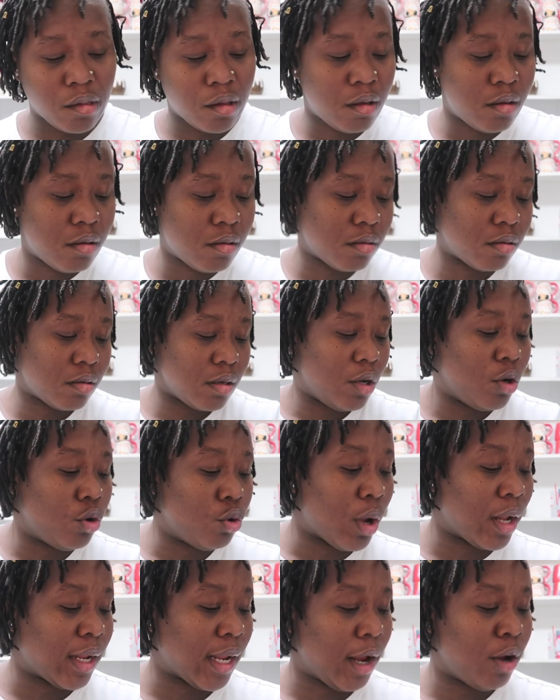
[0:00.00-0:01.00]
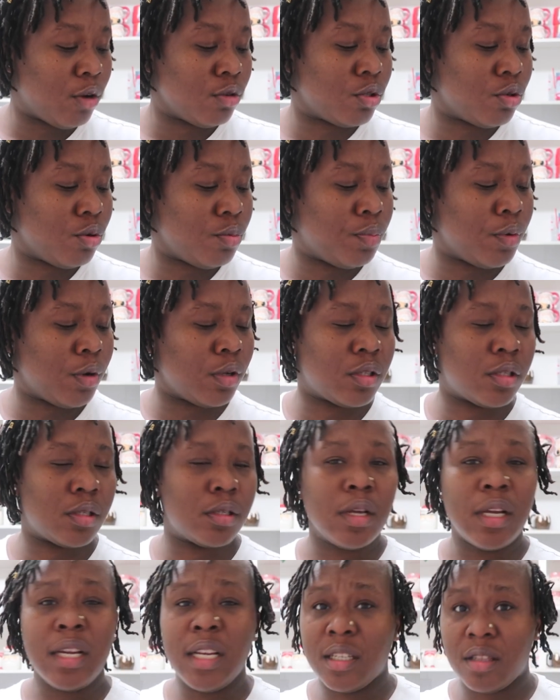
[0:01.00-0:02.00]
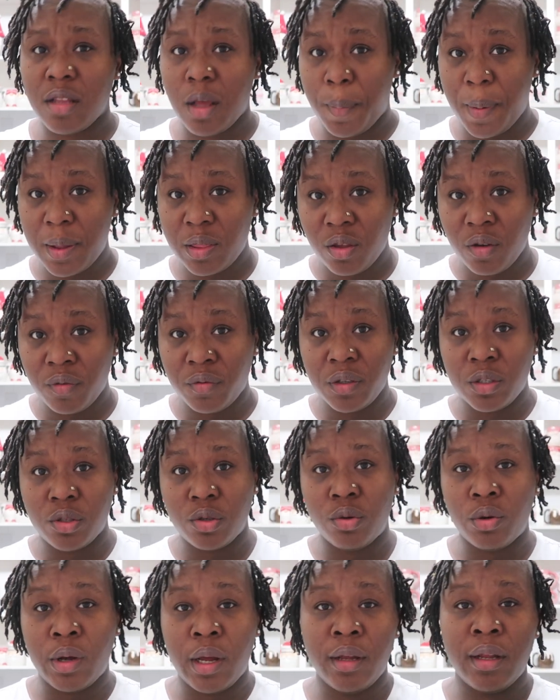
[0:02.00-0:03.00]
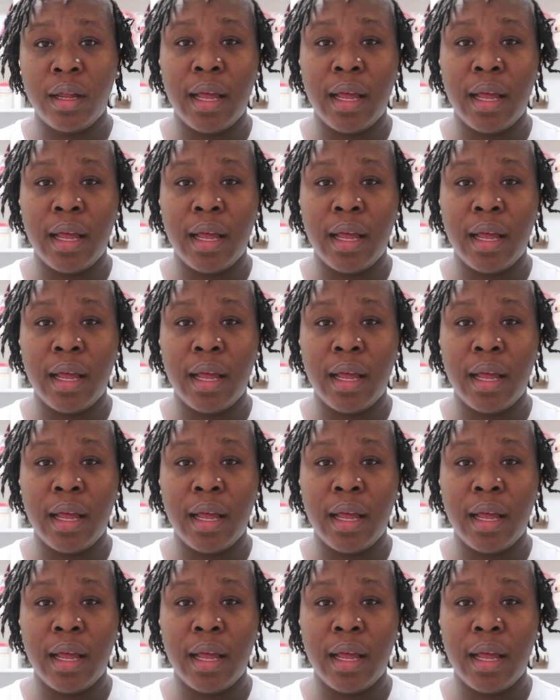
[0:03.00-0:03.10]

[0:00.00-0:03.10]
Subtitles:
Oh, and I also bought, it's not part of it, so I